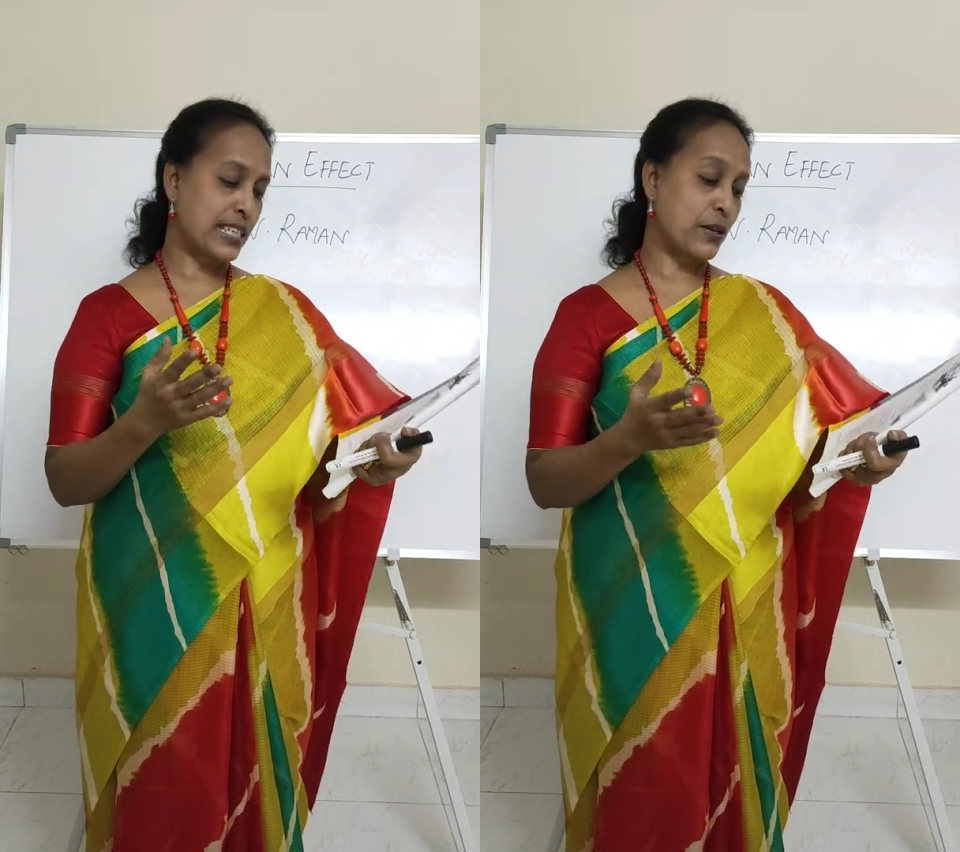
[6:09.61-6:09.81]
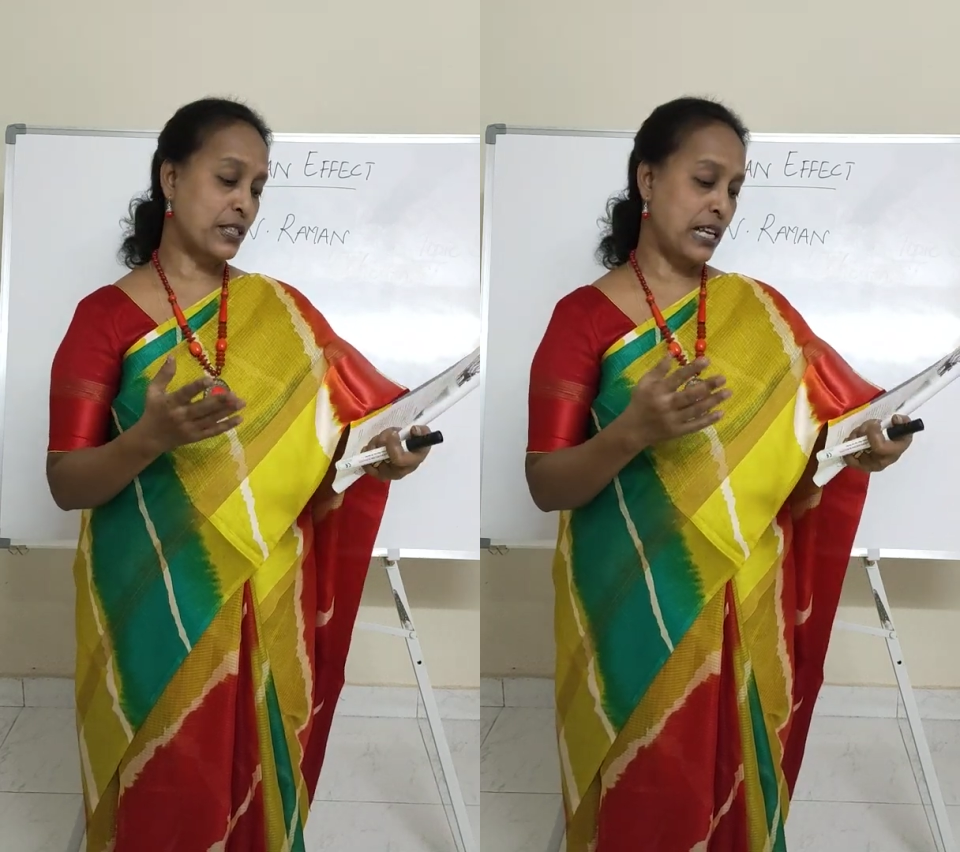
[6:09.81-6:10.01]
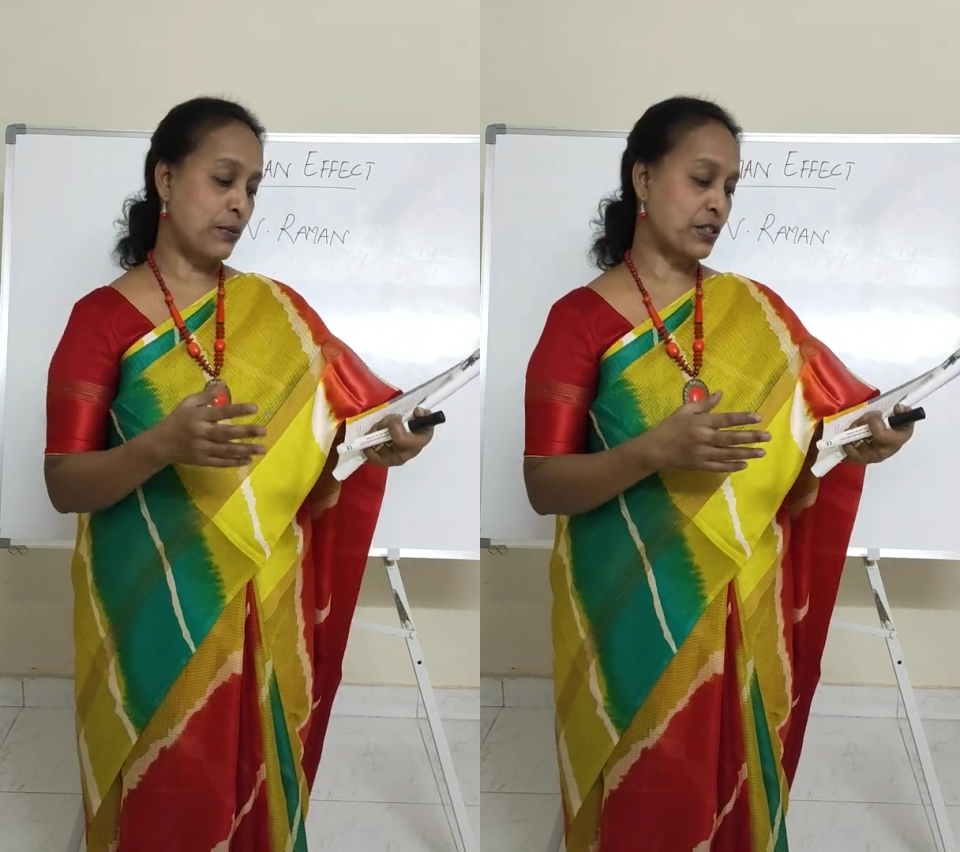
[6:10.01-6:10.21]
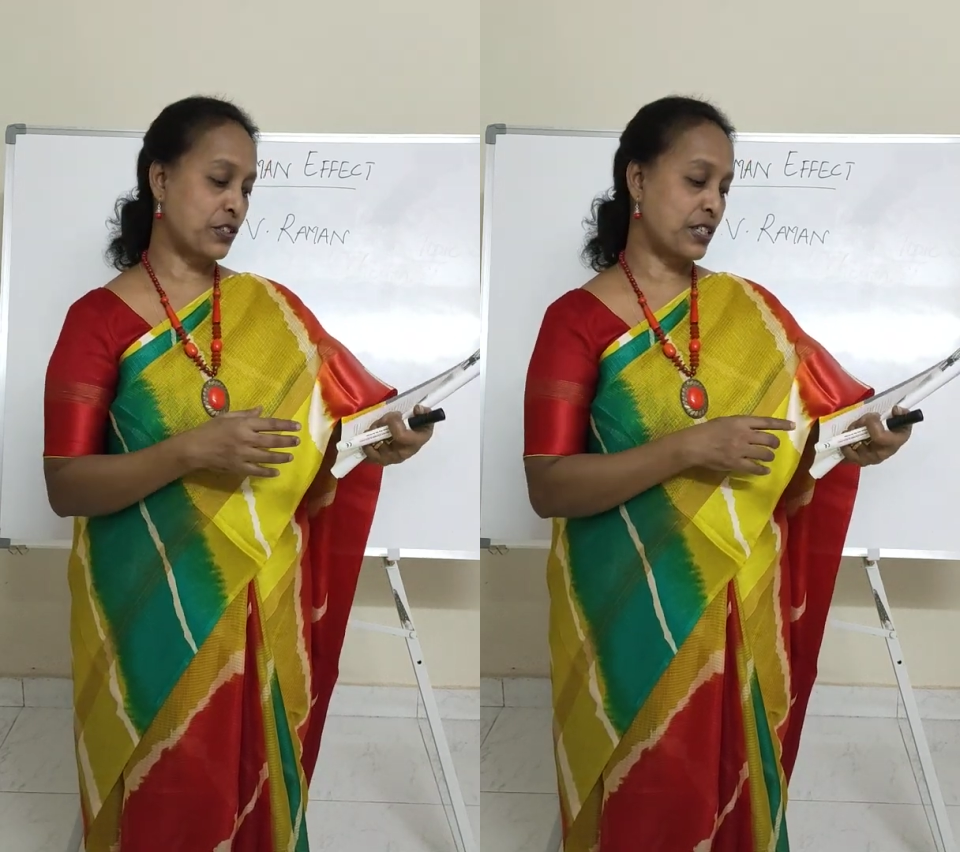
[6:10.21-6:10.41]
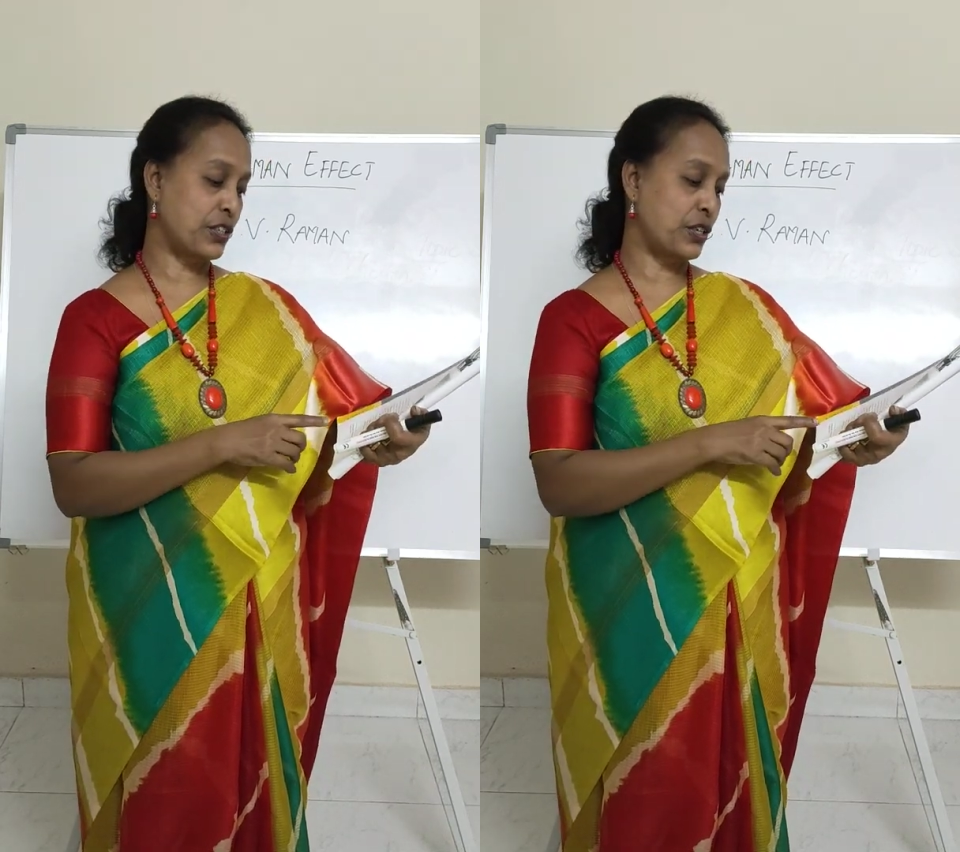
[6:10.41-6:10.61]
it he was
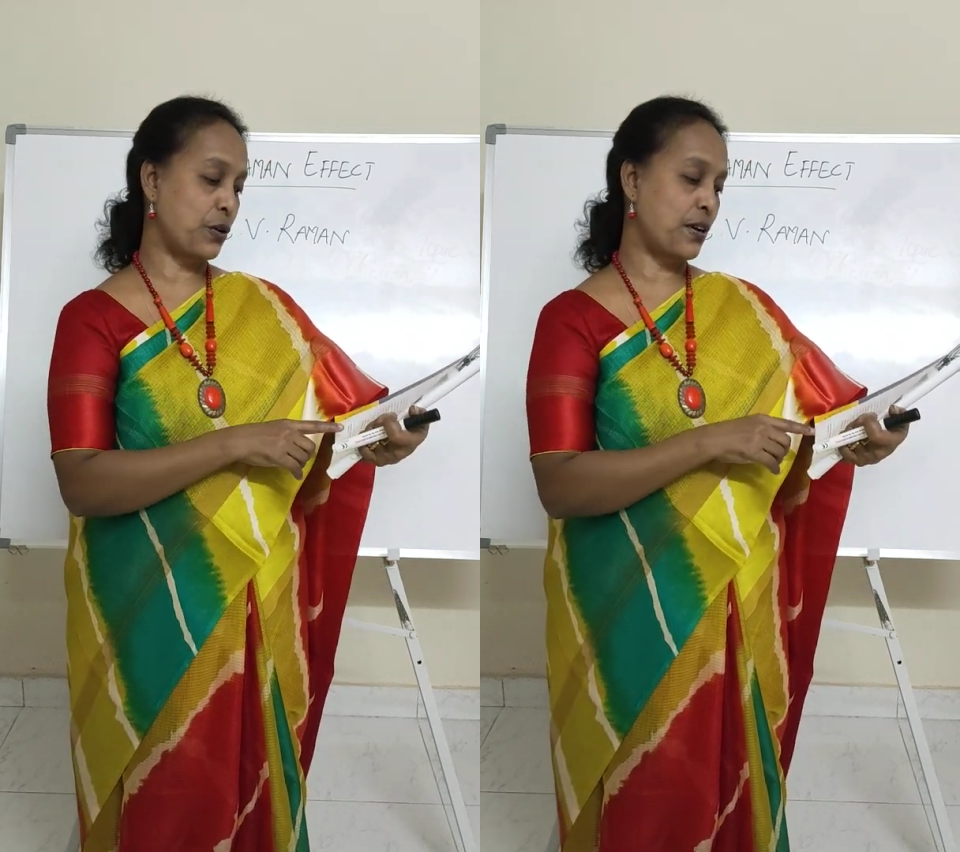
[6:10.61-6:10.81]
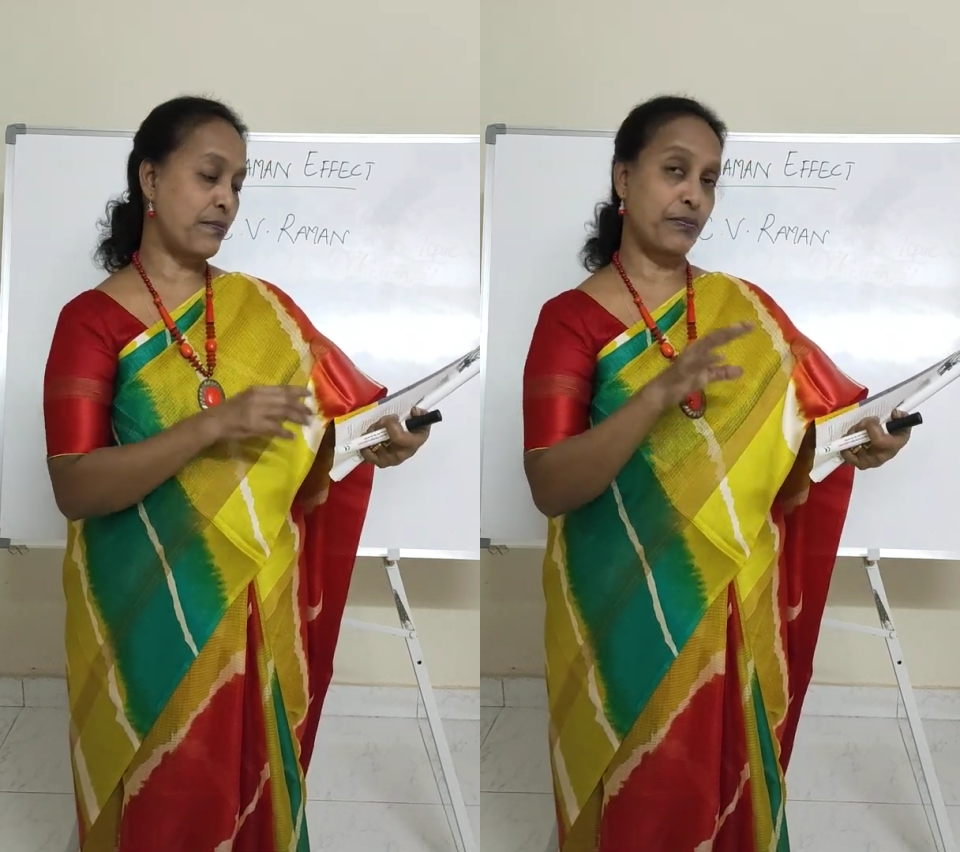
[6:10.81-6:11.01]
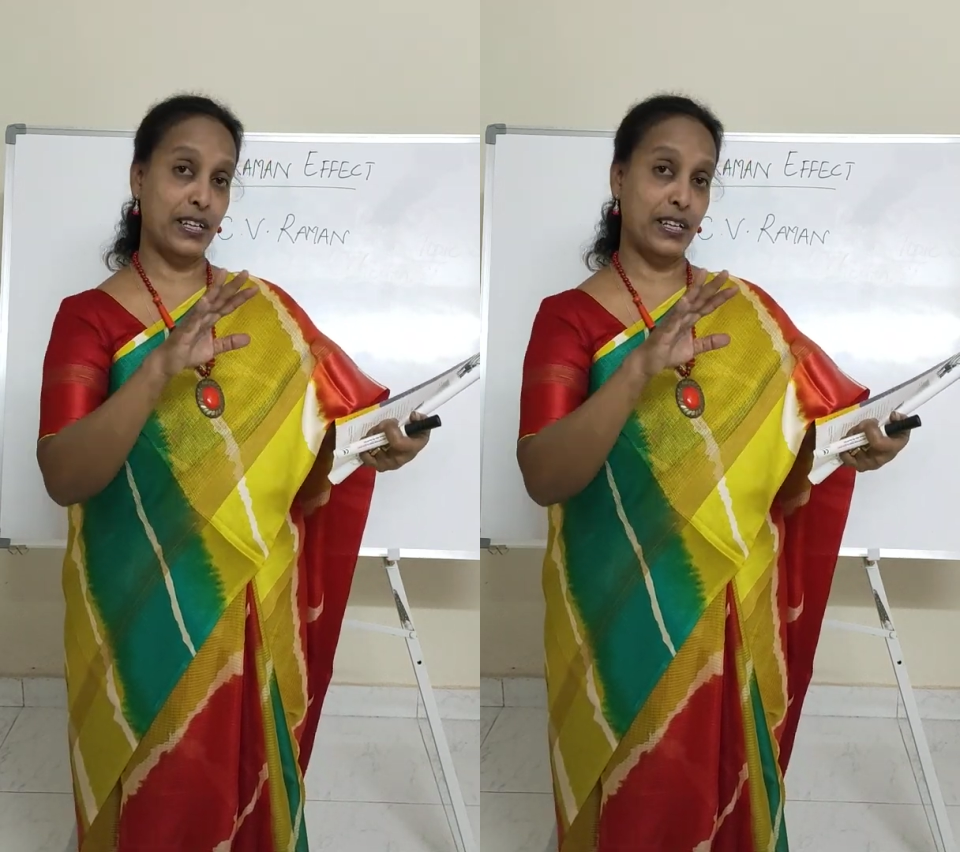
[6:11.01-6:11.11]
researching on?